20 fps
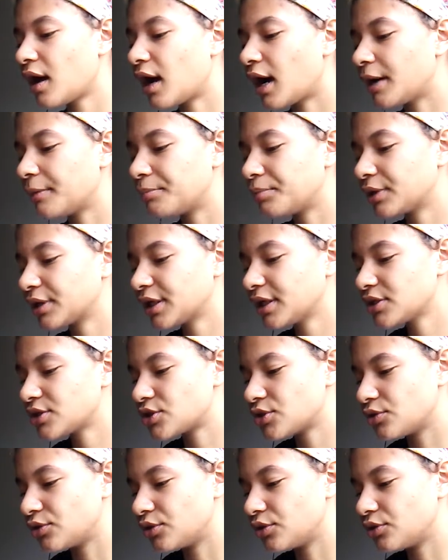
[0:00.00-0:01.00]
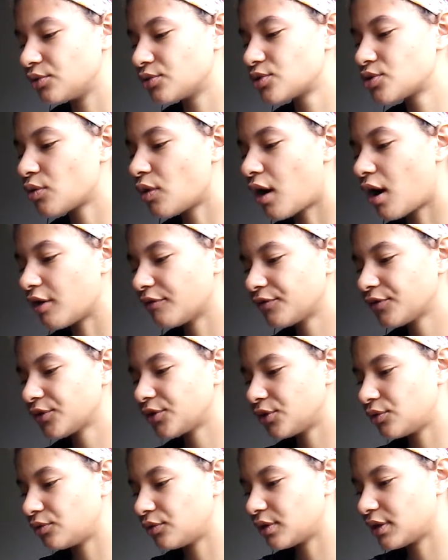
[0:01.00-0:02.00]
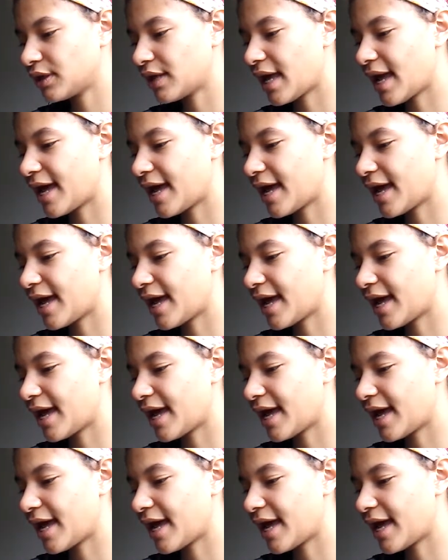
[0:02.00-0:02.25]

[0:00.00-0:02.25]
I bring it to you to offer union